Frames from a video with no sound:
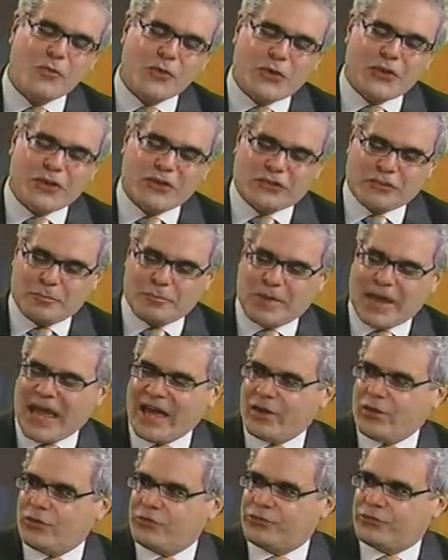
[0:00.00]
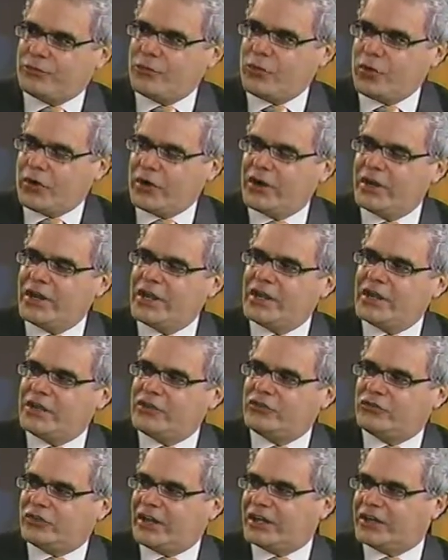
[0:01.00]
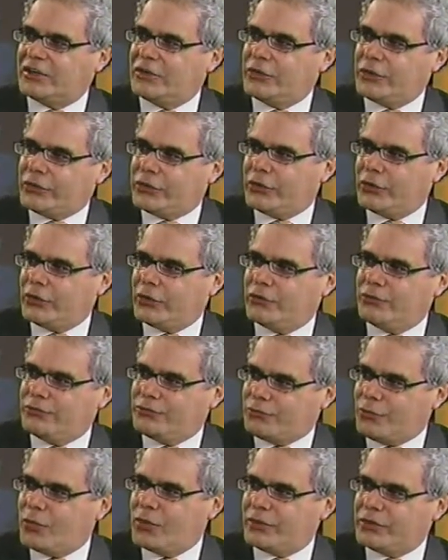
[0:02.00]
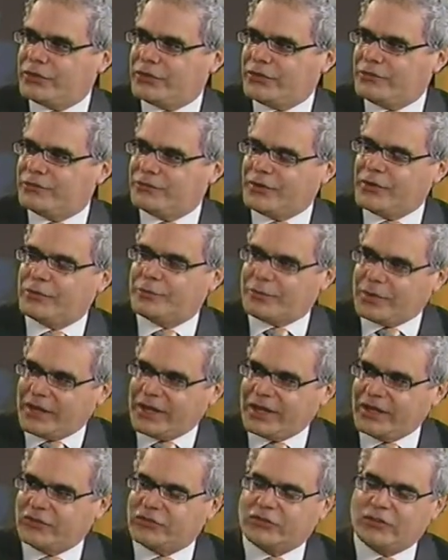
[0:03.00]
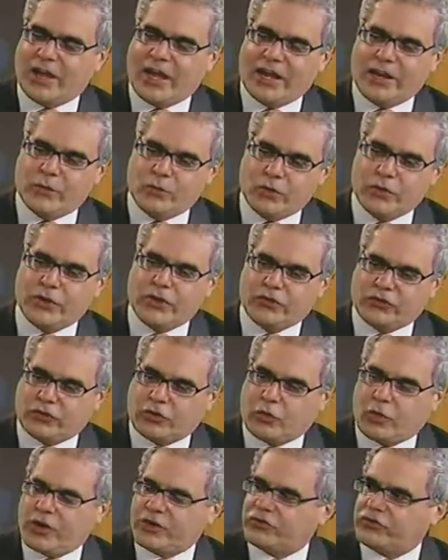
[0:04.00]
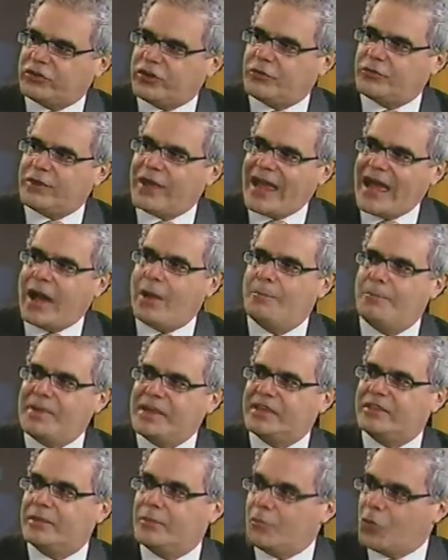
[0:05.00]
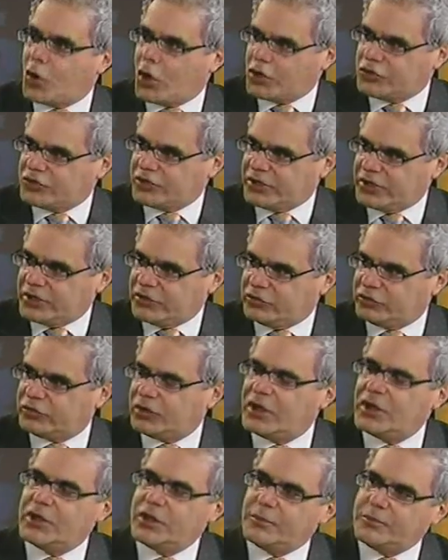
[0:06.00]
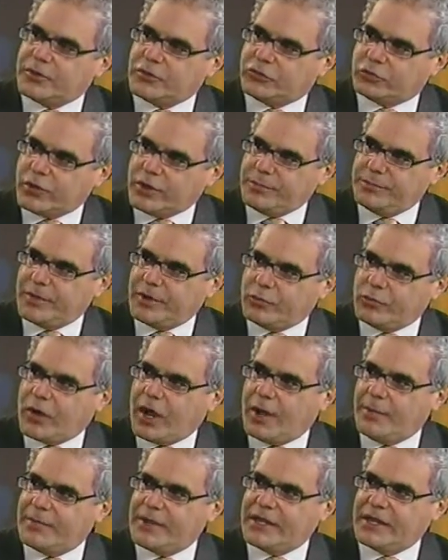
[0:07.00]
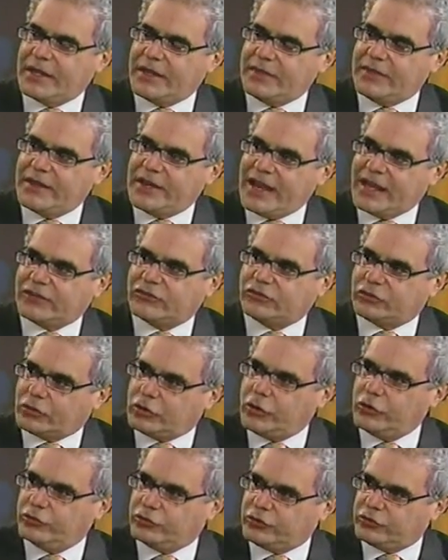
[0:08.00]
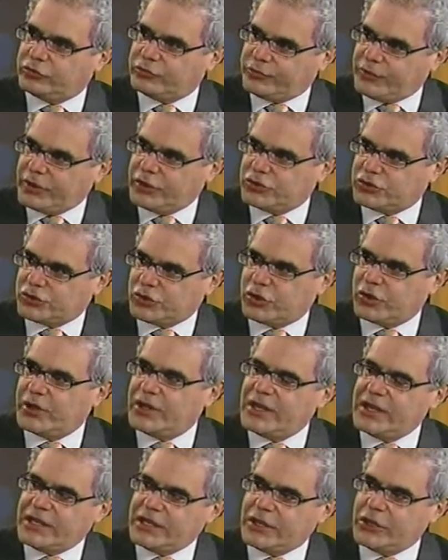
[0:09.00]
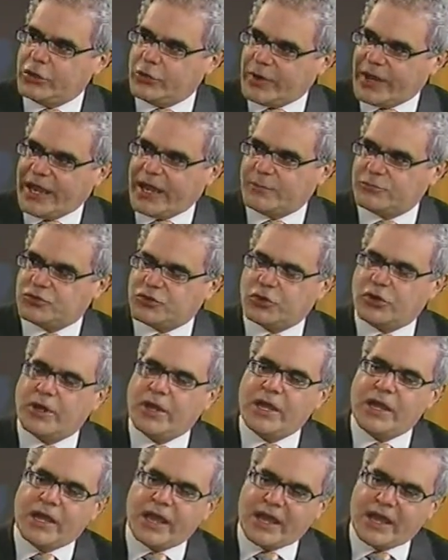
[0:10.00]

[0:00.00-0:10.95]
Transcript: Well, yeah. It really is a battle for second, third, fourth, and fifth place, and it really is a question of how big the margin is between Mitt Romney and the next closest finisher in New Hampshire,